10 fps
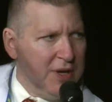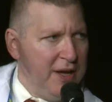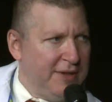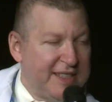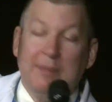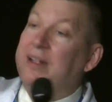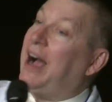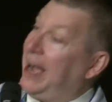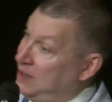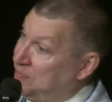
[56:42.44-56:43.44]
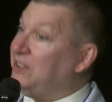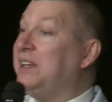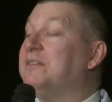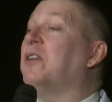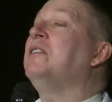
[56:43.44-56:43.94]
Tip, I
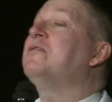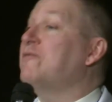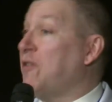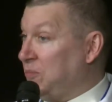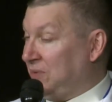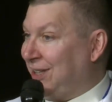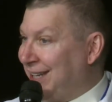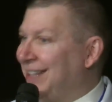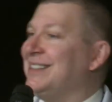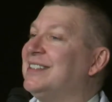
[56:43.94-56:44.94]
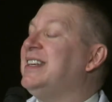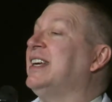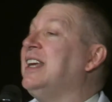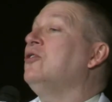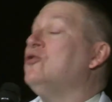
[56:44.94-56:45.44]
believe very firmly in
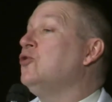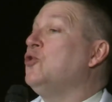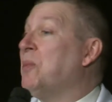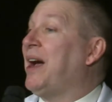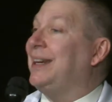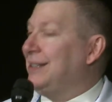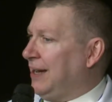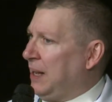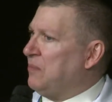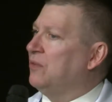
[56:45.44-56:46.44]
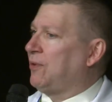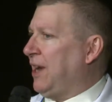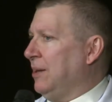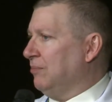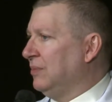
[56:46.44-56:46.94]
sticking to my time
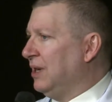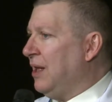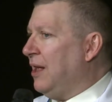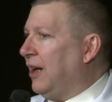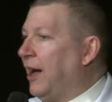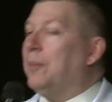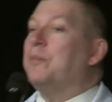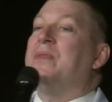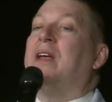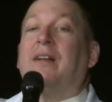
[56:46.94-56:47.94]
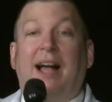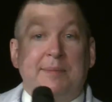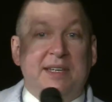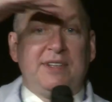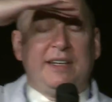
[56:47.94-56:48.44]
frame. I'm given an